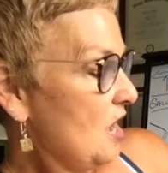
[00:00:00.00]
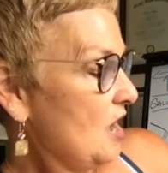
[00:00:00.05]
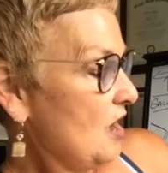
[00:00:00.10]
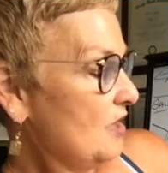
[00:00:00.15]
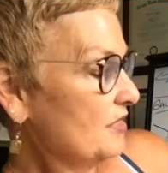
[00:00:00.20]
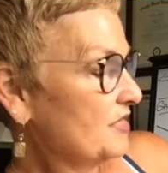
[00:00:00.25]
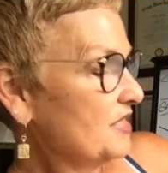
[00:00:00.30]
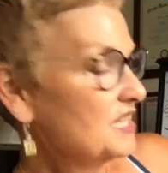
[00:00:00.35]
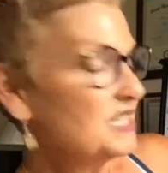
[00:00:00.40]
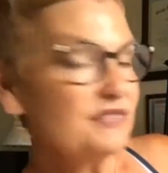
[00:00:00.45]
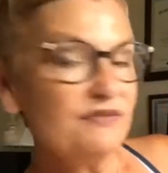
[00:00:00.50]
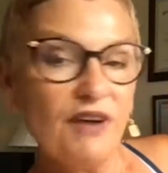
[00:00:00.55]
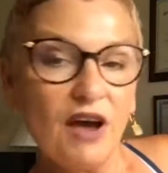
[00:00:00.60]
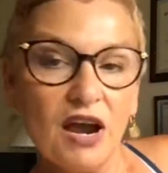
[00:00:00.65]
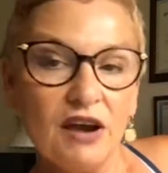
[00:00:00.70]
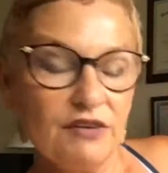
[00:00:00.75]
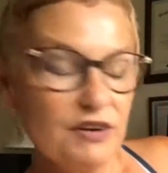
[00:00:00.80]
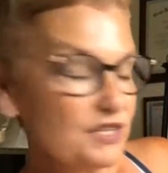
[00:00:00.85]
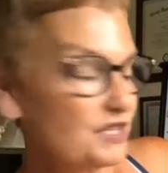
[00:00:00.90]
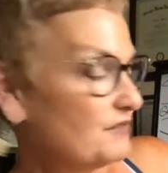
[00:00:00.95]
This
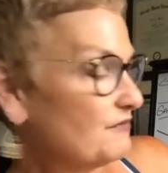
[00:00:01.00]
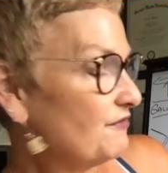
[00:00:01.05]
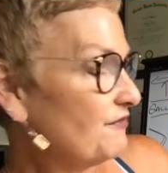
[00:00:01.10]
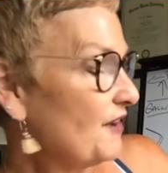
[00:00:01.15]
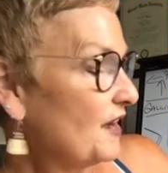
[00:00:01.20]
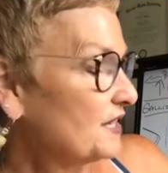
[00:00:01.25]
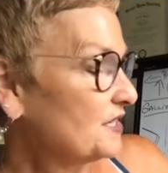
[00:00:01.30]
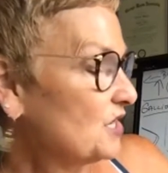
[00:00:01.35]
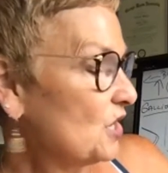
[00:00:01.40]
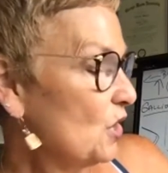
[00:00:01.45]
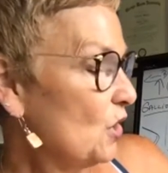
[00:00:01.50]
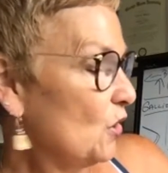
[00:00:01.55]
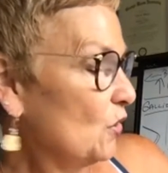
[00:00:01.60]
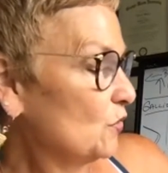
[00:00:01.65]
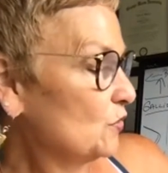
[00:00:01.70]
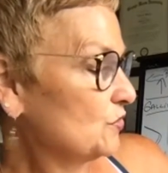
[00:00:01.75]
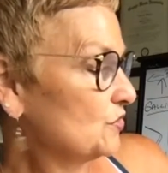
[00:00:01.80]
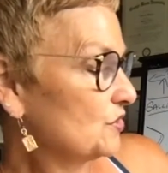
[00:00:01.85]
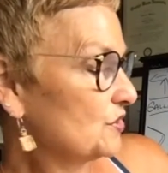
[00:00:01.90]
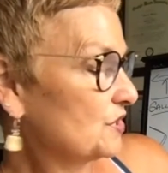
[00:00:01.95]
virus infects a
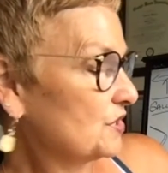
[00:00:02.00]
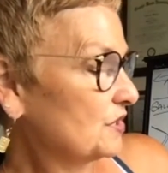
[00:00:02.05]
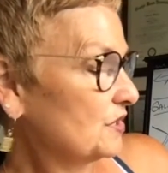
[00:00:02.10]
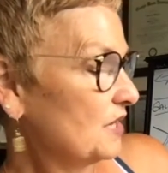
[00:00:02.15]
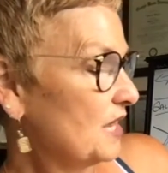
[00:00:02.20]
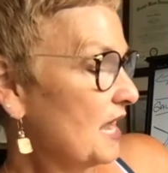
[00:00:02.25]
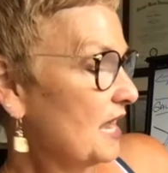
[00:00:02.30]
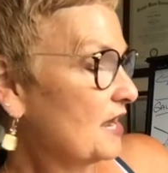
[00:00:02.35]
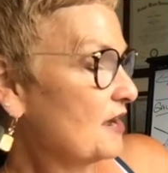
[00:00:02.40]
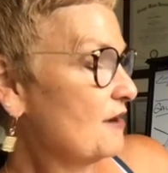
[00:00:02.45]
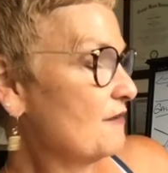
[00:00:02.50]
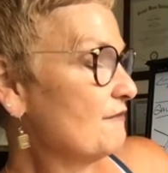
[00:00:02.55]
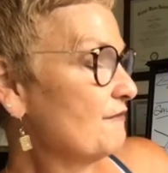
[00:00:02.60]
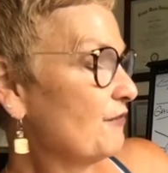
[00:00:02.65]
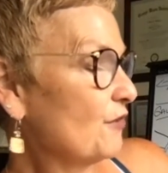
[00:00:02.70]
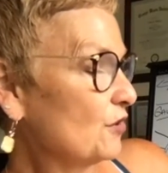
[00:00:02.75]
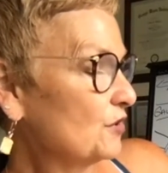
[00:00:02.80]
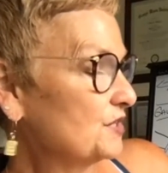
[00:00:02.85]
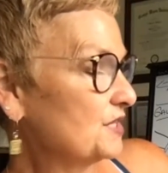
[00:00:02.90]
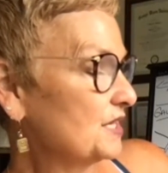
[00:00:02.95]
host and
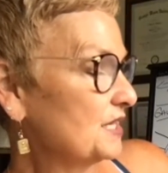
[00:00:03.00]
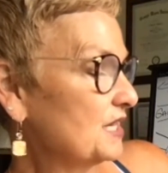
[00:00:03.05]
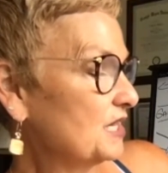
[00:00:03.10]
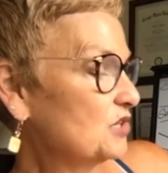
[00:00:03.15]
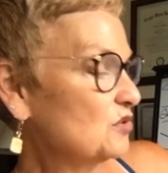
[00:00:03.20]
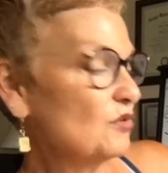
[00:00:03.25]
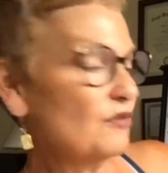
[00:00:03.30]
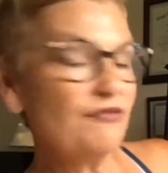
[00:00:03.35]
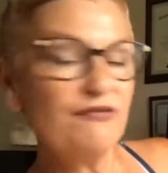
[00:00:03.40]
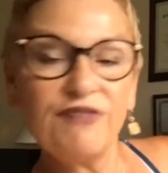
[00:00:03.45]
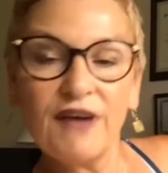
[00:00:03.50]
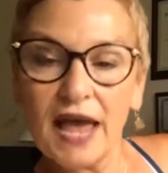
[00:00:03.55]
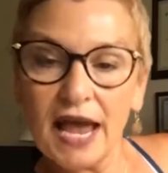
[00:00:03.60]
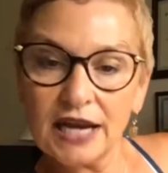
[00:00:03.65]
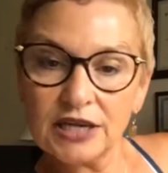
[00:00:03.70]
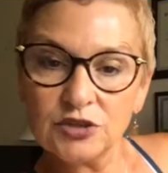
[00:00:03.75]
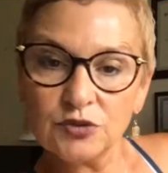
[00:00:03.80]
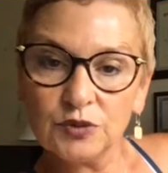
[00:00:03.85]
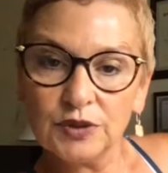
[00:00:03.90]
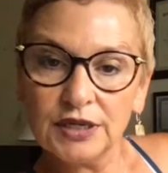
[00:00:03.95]
converts it into a
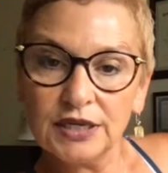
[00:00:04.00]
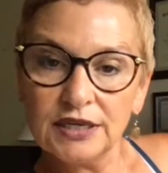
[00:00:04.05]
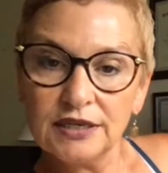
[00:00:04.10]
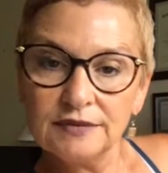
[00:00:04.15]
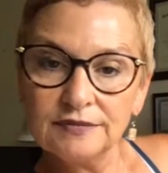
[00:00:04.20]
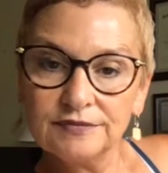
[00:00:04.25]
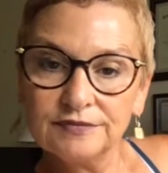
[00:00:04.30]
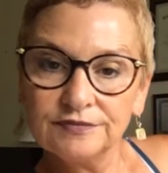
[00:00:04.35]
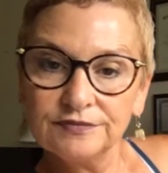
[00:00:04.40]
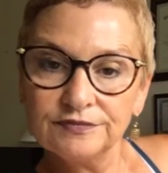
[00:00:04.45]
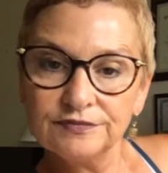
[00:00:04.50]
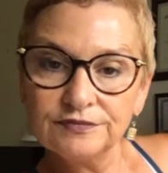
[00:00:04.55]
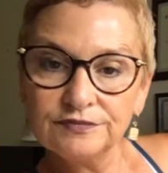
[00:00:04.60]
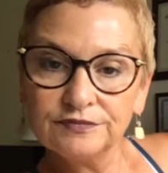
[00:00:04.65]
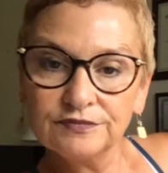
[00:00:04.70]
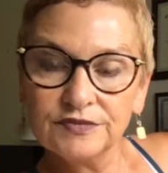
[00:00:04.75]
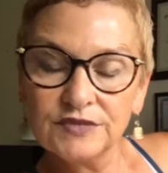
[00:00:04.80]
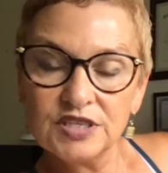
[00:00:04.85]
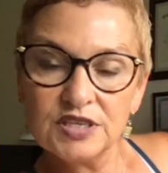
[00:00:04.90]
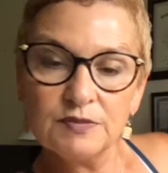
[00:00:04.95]
factory
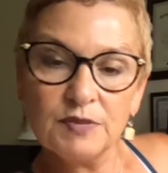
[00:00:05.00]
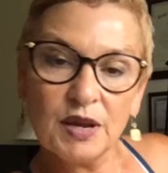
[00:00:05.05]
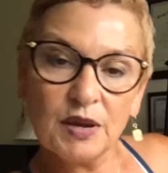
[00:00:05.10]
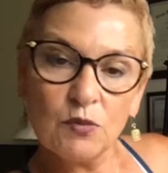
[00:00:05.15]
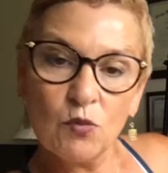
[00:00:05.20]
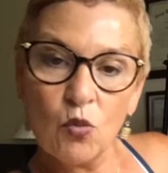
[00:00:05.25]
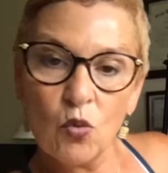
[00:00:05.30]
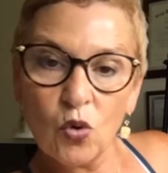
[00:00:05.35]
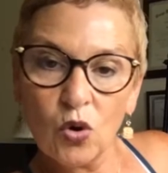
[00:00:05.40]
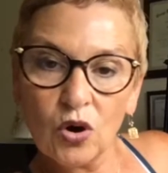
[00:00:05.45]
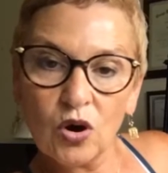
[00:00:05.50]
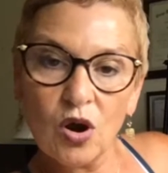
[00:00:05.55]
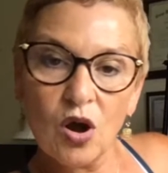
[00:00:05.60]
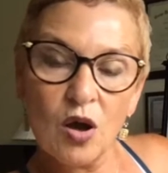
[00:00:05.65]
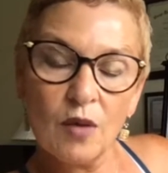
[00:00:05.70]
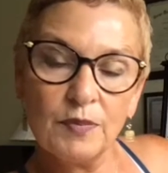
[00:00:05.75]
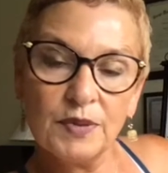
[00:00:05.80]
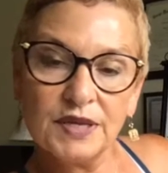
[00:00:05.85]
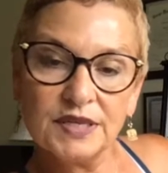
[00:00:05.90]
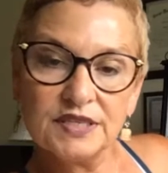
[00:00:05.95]
to make more
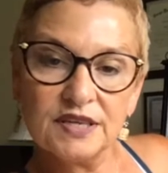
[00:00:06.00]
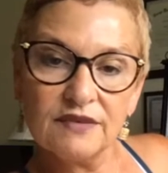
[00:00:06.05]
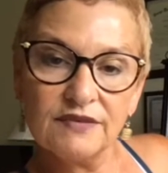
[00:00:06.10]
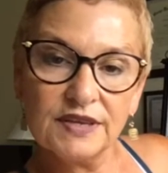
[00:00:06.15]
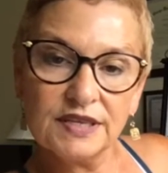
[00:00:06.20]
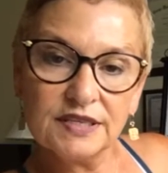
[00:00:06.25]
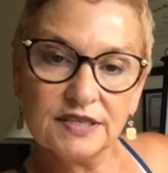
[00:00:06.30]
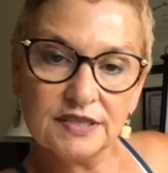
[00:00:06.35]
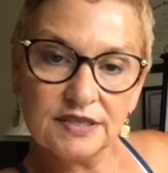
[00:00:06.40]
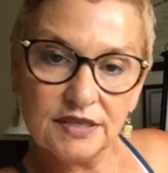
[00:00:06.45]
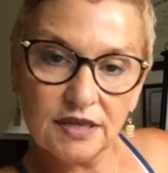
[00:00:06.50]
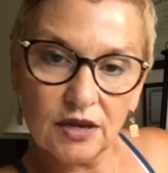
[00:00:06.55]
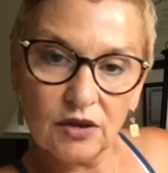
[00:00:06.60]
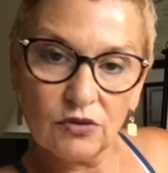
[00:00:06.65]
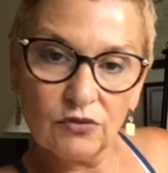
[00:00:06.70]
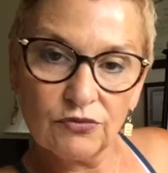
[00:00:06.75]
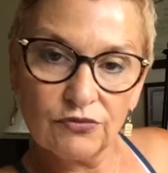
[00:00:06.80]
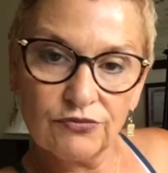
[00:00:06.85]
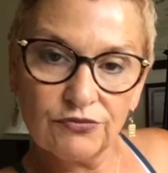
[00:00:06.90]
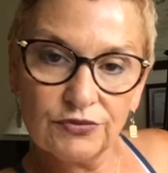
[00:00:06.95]
copies of
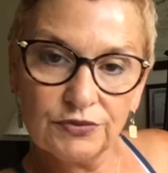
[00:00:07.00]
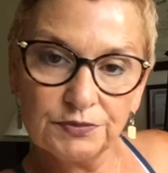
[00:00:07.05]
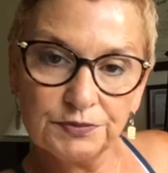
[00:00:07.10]
itself.